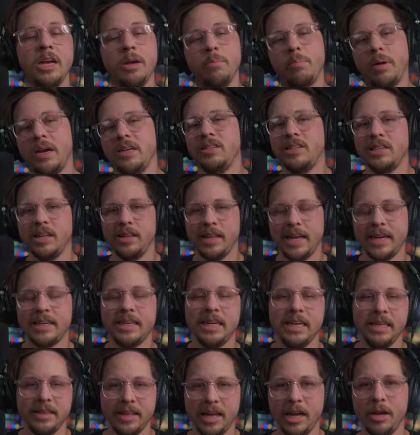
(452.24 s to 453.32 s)
by
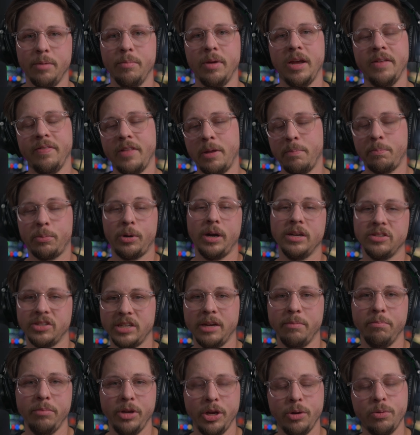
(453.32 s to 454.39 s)
selecting them and then
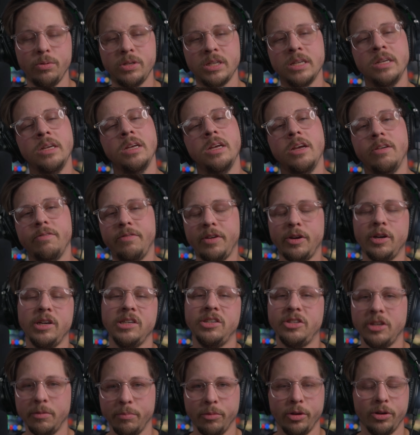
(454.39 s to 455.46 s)
pressing mute, very
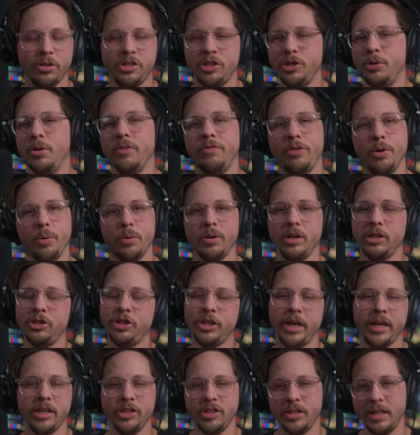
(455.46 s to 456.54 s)
similar to if you were to
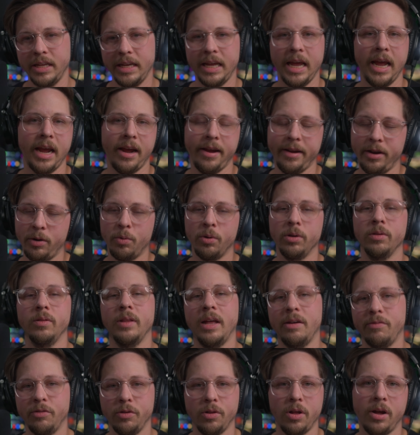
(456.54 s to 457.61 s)
change the gain or
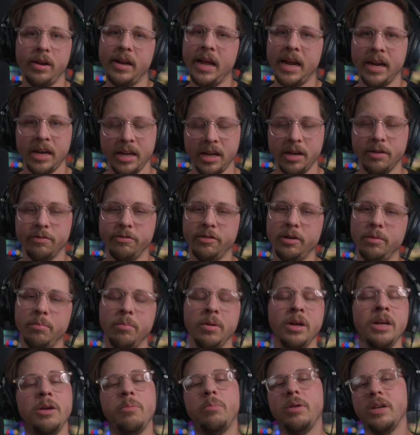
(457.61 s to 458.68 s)
level on any of them,
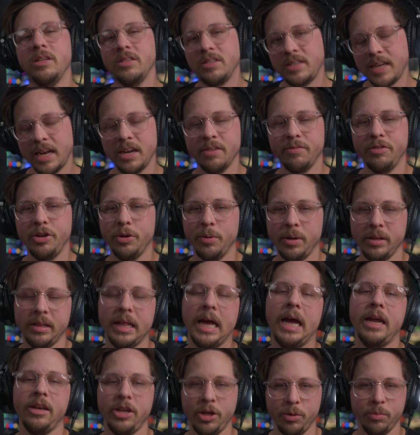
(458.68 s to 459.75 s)
but instead of doing
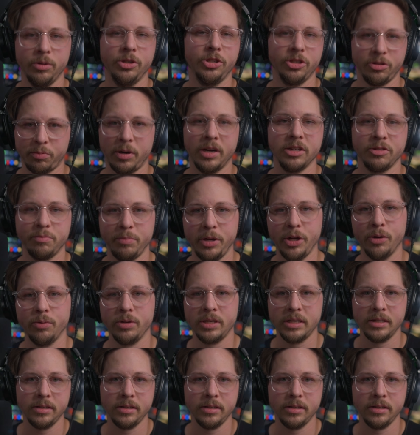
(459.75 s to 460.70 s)
that, you would just press mute.